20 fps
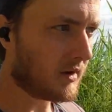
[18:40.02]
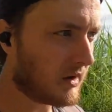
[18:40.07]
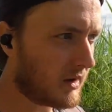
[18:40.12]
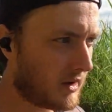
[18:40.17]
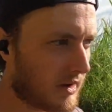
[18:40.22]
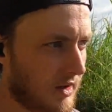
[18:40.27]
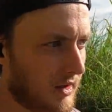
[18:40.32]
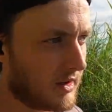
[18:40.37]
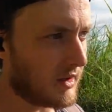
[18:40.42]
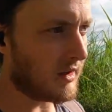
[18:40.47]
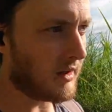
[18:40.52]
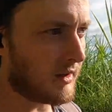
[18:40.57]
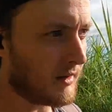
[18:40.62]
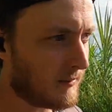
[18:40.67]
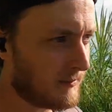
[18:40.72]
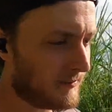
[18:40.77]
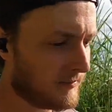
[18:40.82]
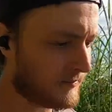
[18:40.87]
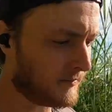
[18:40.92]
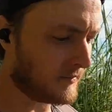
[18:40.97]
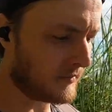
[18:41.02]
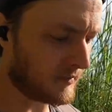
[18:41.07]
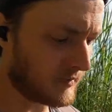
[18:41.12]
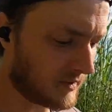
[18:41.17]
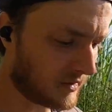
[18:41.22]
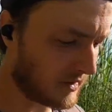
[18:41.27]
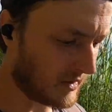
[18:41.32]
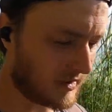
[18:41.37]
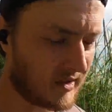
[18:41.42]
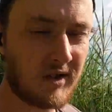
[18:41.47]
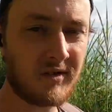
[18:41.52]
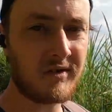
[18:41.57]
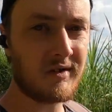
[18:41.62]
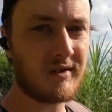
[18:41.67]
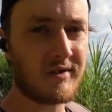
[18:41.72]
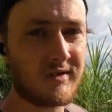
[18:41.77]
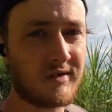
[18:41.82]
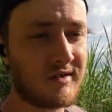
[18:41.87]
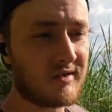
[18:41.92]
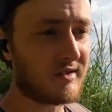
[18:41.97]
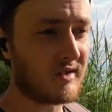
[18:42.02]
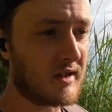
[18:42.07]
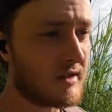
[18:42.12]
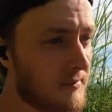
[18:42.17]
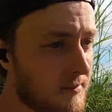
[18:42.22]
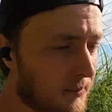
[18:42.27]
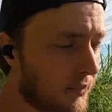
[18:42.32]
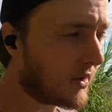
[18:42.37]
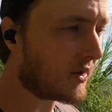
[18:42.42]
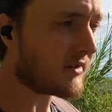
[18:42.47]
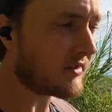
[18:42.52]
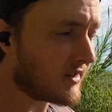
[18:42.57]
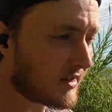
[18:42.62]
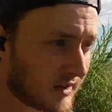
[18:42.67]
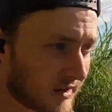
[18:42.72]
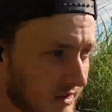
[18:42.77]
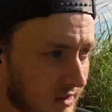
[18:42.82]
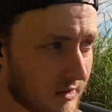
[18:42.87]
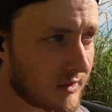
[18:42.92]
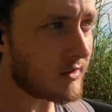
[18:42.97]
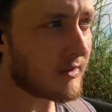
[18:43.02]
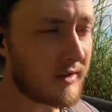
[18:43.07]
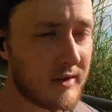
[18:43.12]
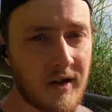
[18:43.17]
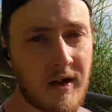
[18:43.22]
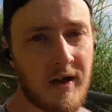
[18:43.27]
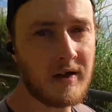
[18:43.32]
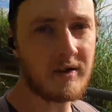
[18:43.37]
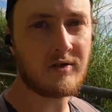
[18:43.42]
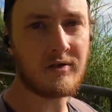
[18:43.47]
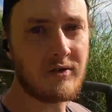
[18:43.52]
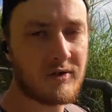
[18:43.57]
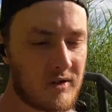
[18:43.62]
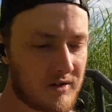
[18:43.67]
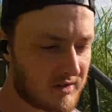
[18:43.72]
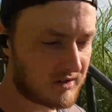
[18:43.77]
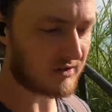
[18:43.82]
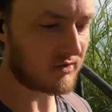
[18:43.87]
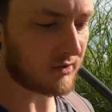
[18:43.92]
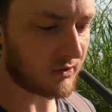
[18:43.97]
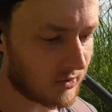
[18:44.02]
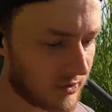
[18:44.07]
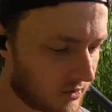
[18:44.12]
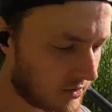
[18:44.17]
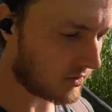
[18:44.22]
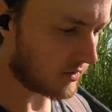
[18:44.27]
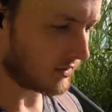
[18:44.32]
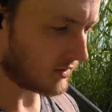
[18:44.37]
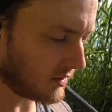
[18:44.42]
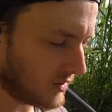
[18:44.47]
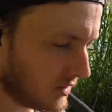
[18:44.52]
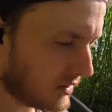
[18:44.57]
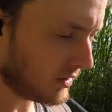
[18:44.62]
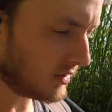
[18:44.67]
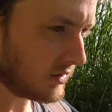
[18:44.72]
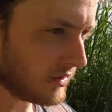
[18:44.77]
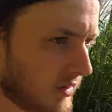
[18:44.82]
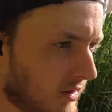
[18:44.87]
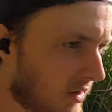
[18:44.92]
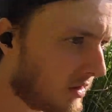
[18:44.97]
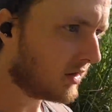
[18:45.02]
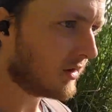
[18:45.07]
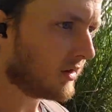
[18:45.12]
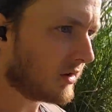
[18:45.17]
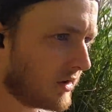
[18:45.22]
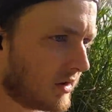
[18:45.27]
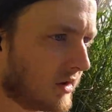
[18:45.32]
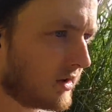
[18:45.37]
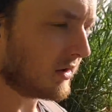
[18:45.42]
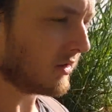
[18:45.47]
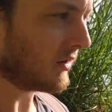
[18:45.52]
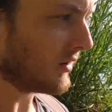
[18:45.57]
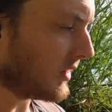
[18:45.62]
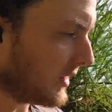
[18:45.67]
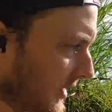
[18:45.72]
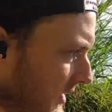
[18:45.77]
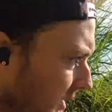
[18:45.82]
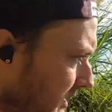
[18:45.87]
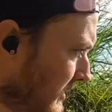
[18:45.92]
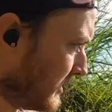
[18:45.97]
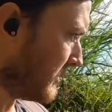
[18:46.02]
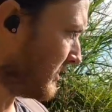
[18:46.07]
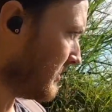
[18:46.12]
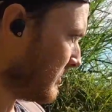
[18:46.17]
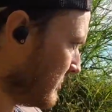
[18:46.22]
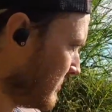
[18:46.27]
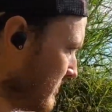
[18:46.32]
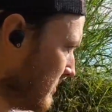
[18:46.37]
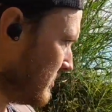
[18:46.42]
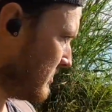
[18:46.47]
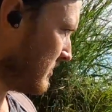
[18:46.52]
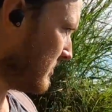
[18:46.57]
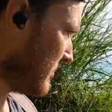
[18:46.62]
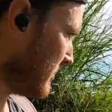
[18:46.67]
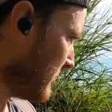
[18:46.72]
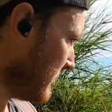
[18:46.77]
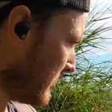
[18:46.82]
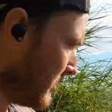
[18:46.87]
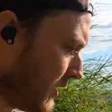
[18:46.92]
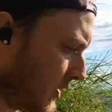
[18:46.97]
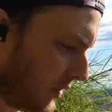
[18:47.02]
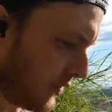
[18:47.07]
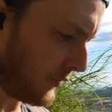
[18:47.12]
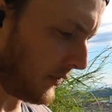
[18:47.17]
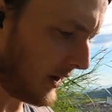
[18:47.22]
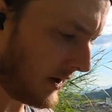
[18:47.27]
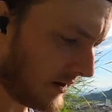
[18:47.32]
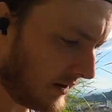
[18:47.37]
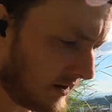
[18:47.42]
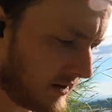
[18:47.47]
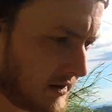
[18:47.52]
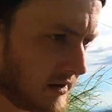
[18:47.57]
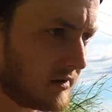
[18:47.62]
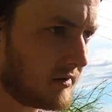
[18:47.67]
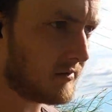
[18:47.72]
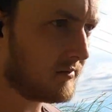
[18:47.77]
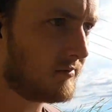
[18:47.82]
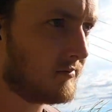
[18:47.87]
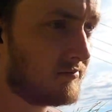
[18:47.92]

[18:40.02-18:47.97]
It doesn't seem particularly dangerous or, you know, like threatening,